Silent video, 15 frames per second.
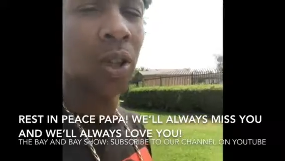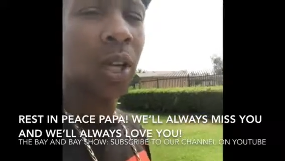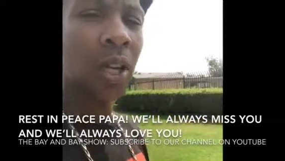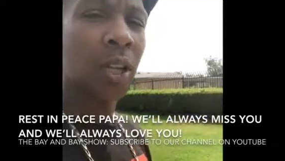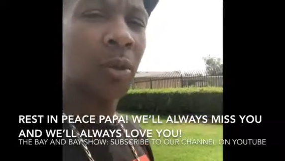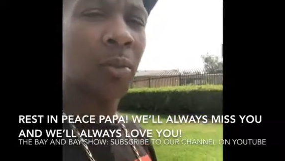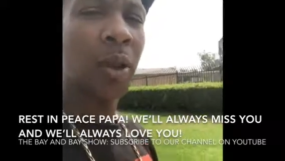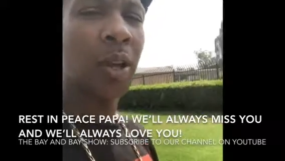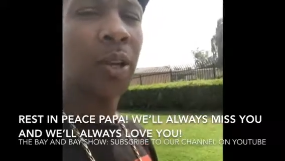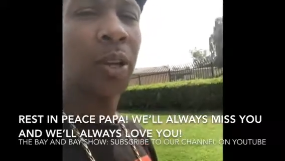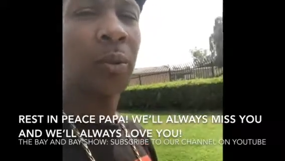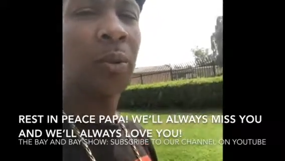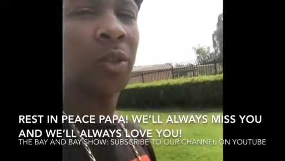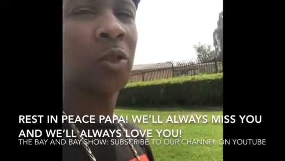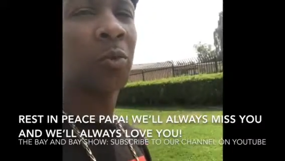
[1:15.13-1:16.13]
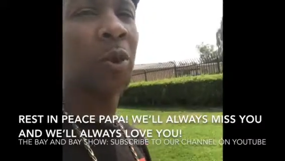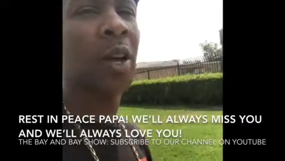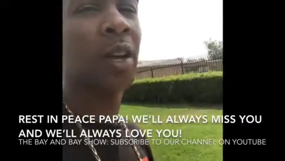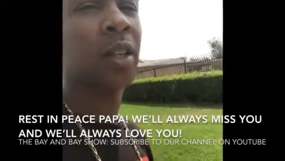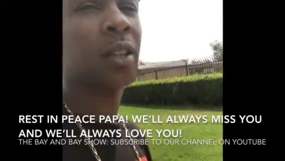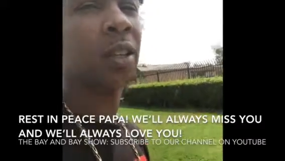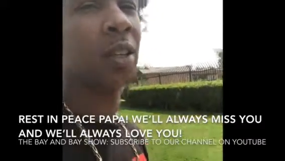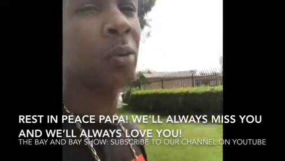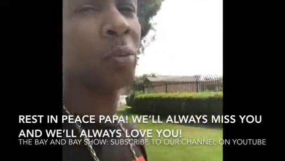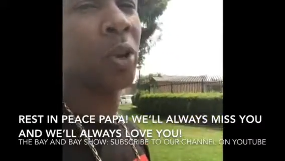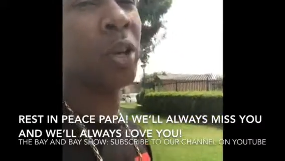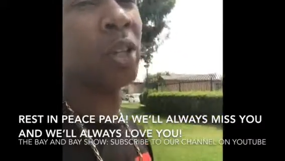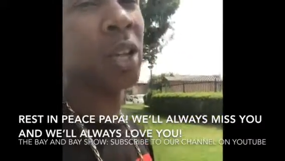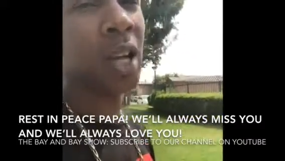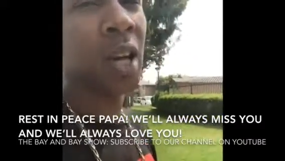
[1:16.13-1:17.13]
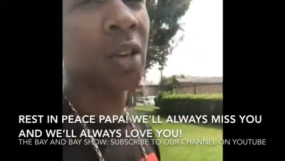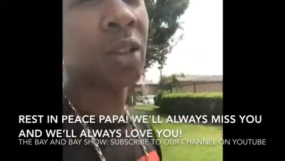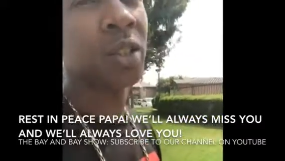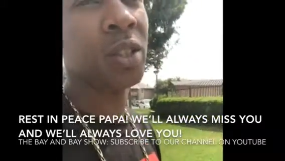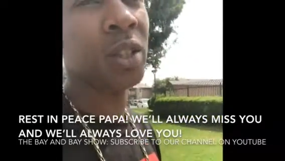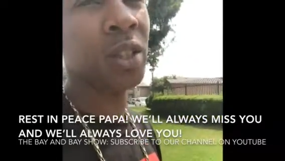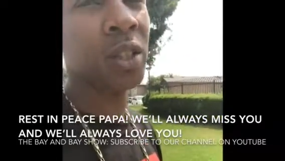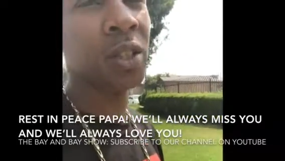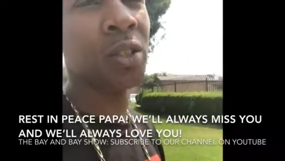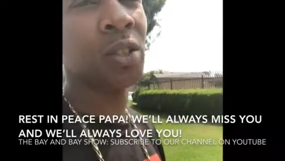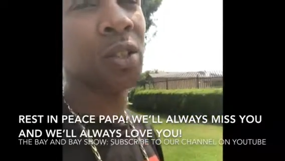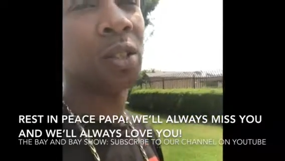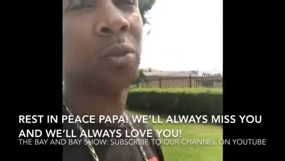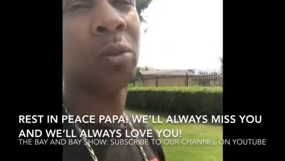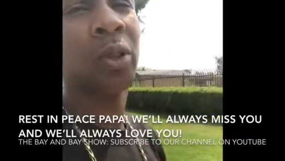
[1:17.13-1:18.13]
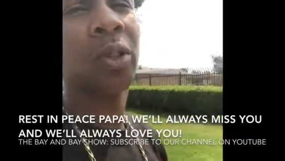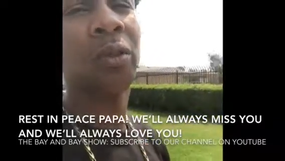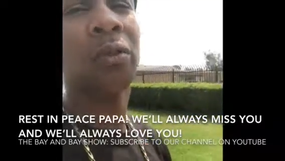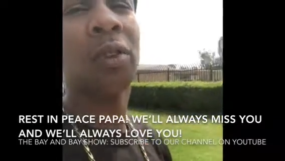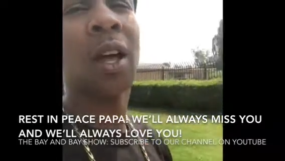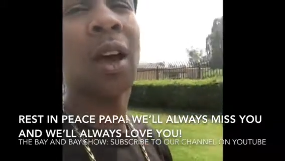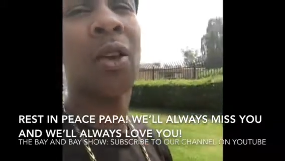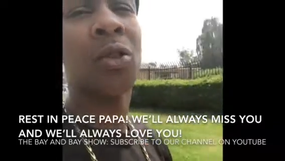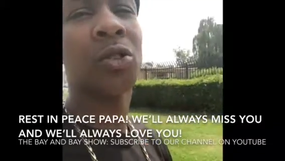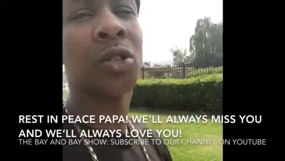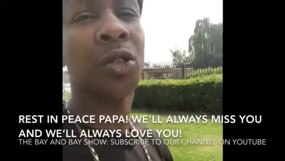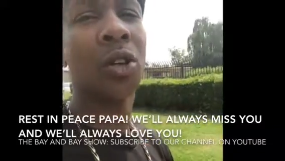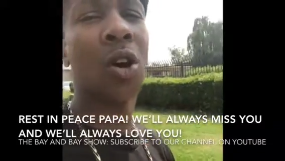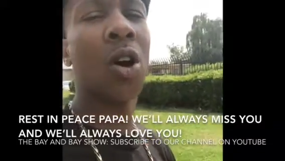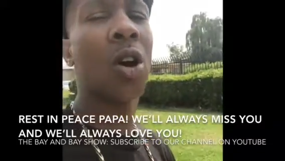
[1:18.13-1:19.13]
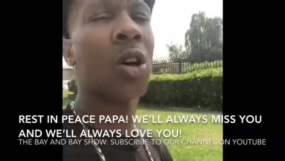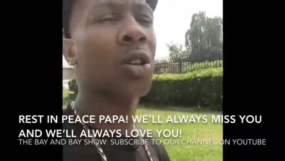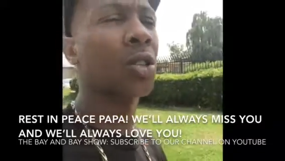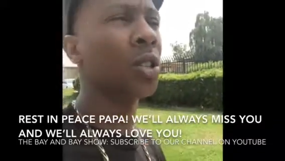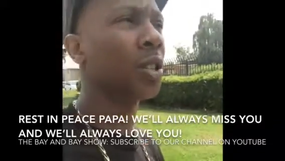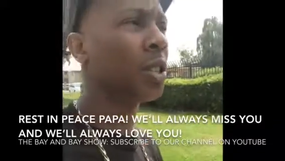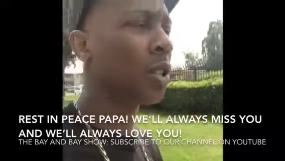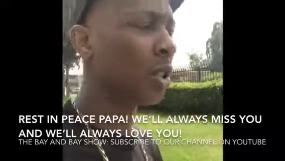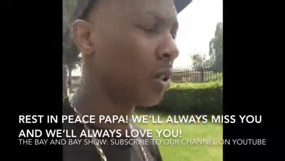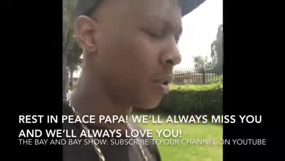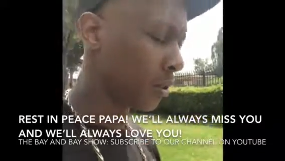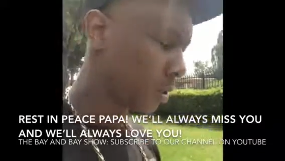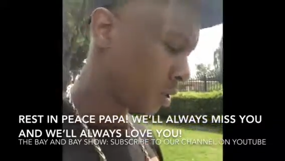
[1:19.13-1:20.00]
and to pay your respect and to break down in tears and to bring flowers and cards and stuff.